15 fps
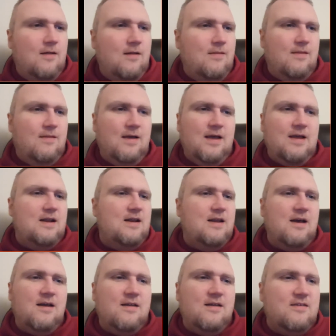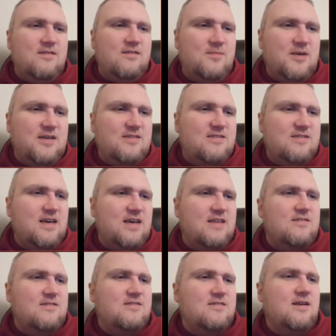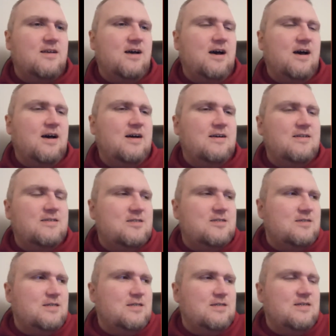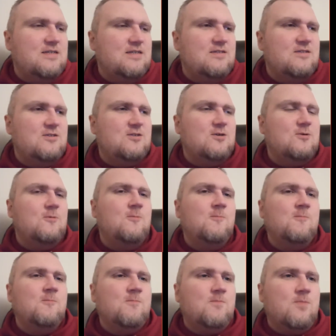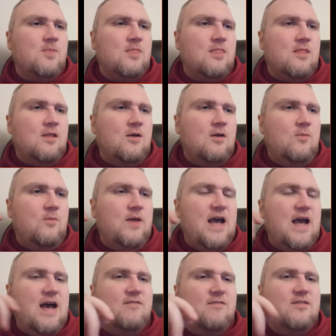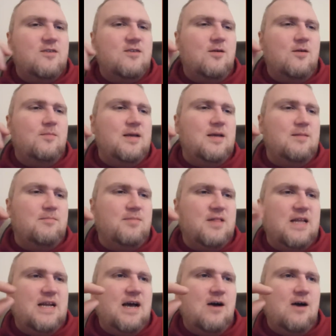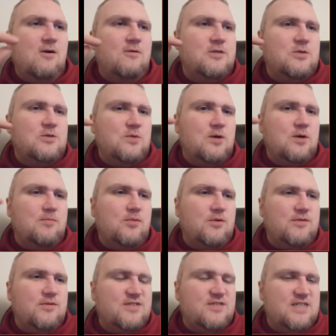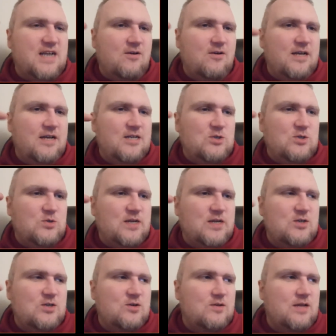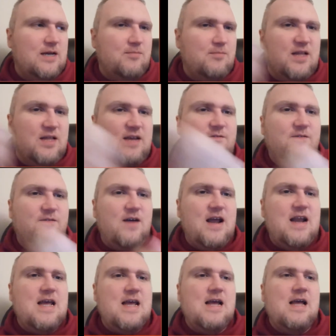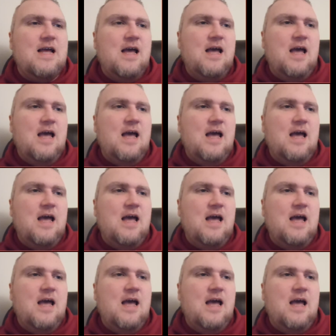like none of this makes sense uh and so we have this all being played out to where both Sarah and Trent are like play fighting